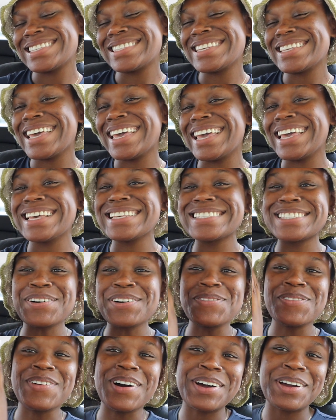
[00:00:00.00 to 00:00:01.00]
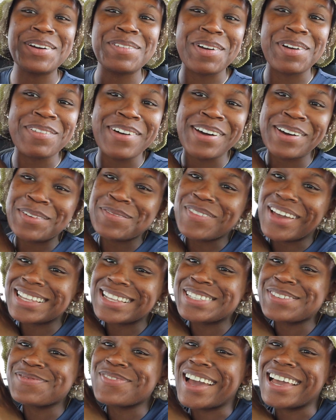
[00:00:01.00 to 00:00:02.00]
sis welcome or welcome
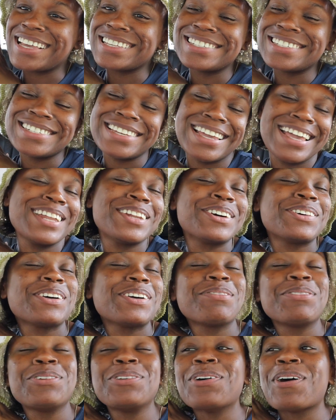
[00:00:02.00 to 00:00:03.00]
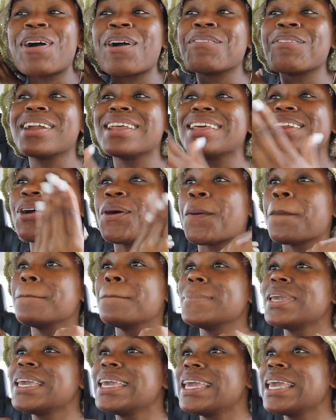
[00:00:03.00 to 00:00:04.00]
back to my channel if you don't already know
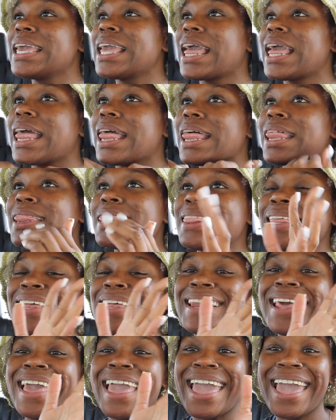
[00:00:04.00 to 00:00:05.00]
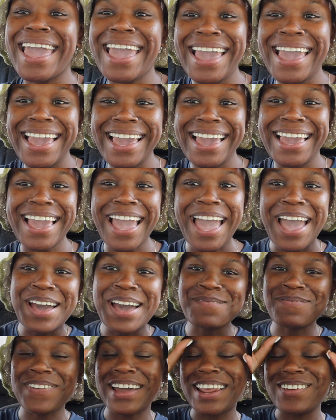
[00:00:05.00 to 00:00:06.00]
me then hey
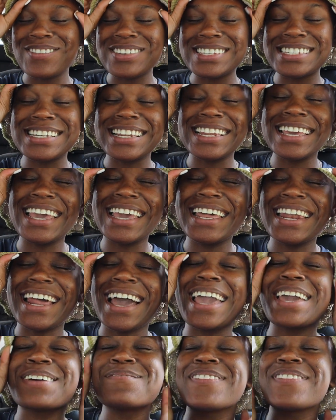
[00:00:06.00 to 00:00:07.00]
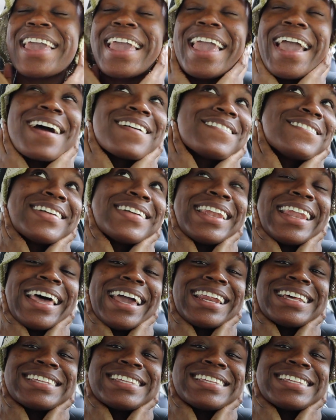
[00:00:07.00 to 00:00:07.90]
my name is Jaliyah I am a flight